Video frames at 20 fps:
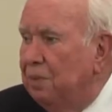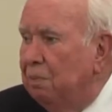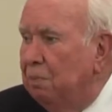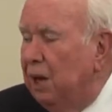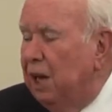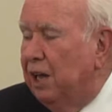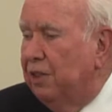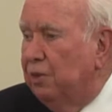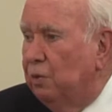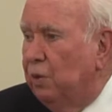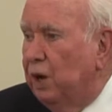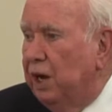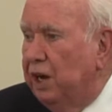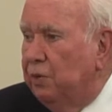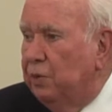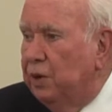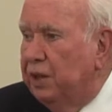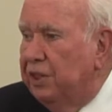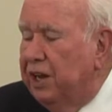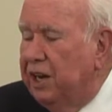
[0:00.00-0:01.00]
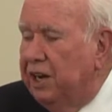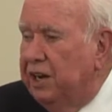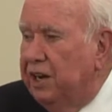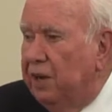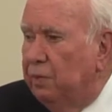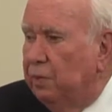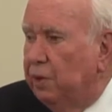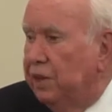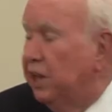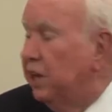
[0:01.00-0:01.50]
By the way, when
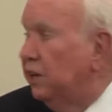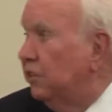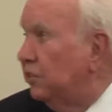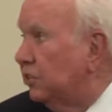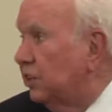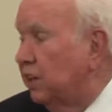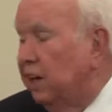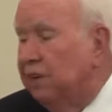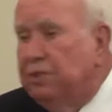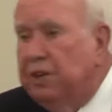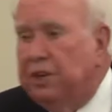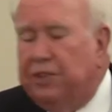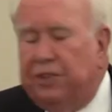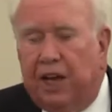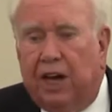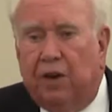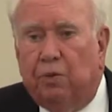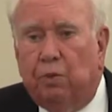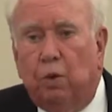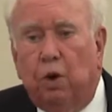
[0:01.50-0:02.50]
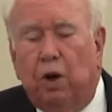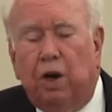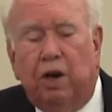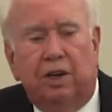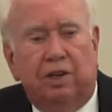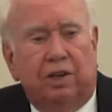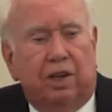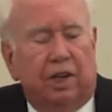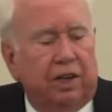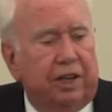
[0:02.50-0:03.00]
they discovered that water
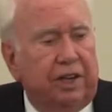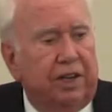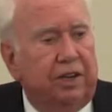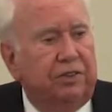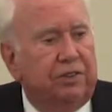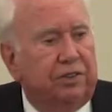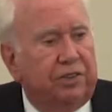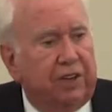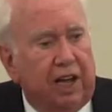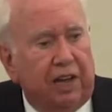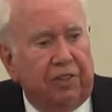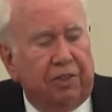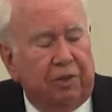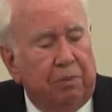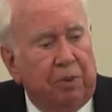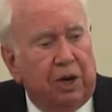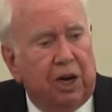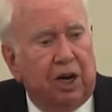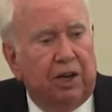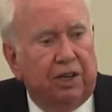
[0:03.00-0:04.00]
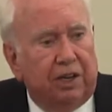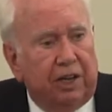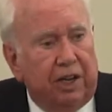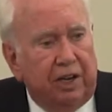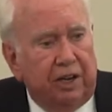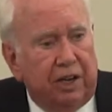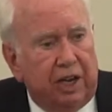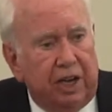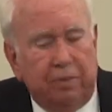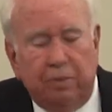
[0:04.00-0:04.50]
lily in South America
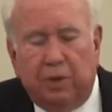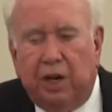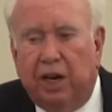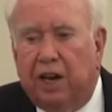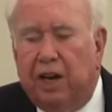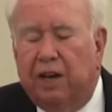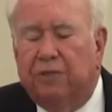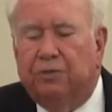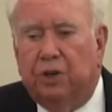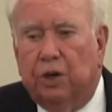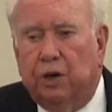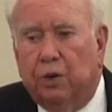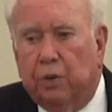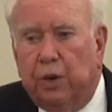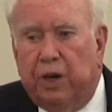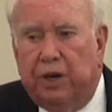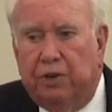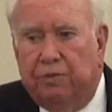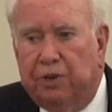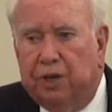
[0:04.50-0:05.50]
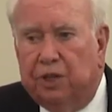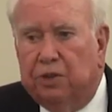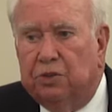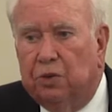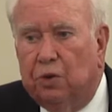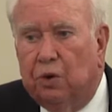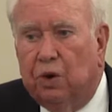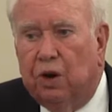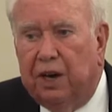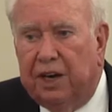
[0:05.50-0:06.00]
and named it after Queen
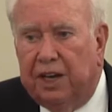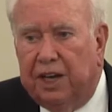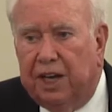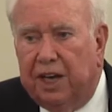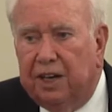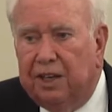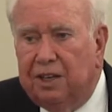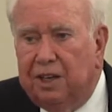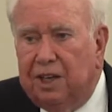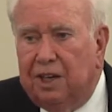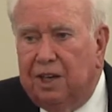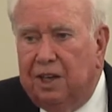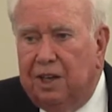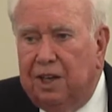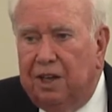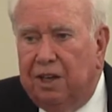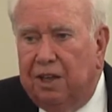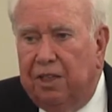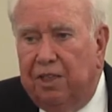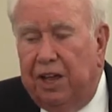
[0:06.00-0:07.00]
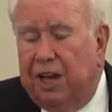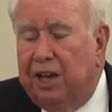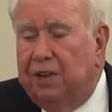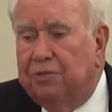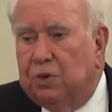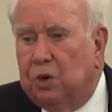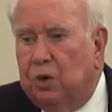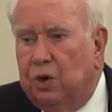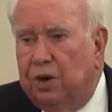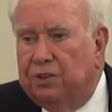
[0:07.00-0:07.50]
Victoria, they of
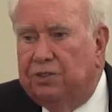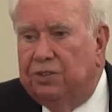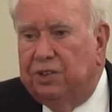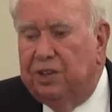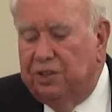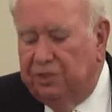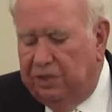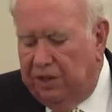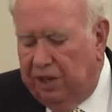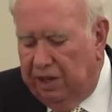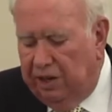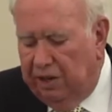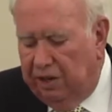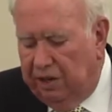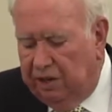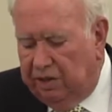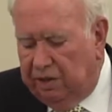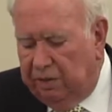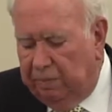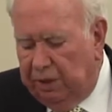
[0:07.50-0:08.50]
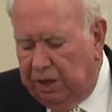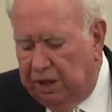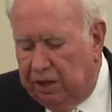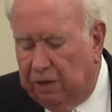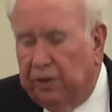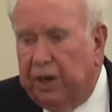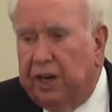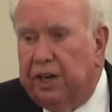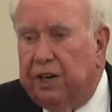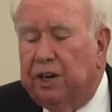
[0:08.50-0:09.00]
course intended it to be a
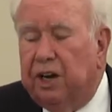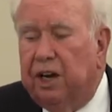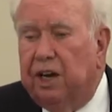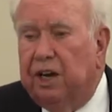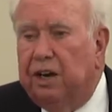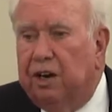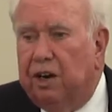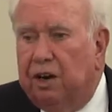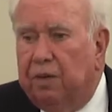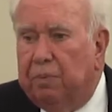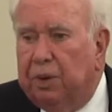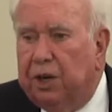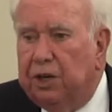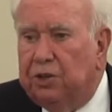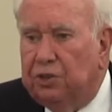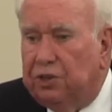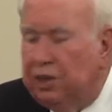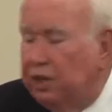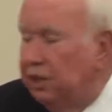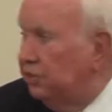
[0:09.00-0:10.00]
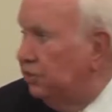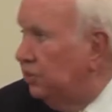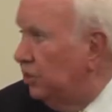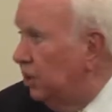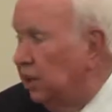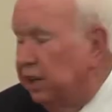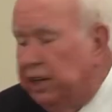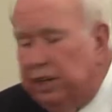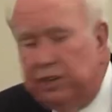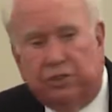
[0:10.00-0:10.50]
great honor, but she,
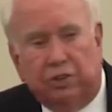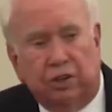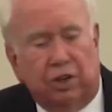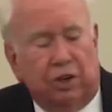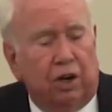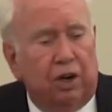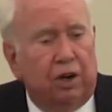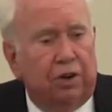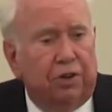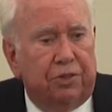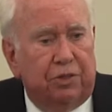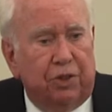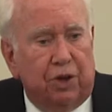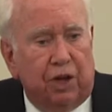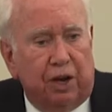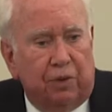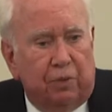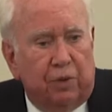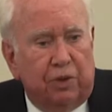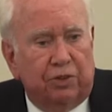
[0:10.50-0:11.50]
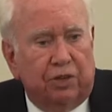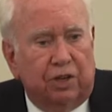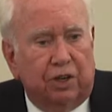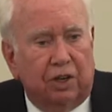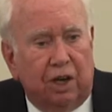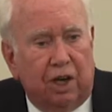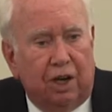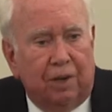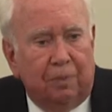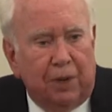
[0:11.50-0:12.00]
seeing its girth, thought it was a
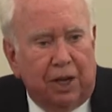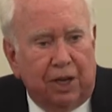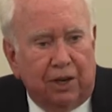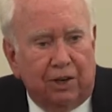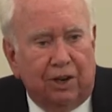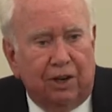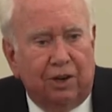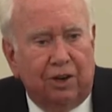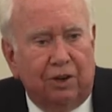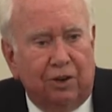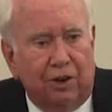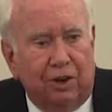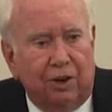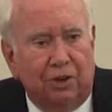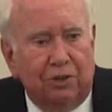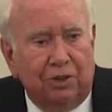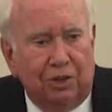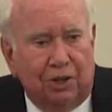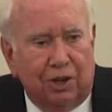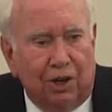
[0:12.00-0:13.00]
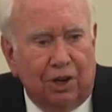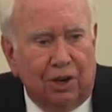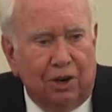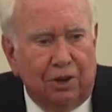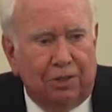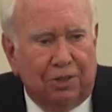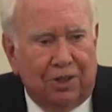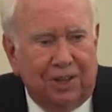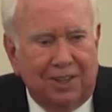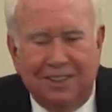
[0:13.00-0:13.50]
comment on her own
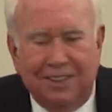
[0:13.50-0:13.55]
girth.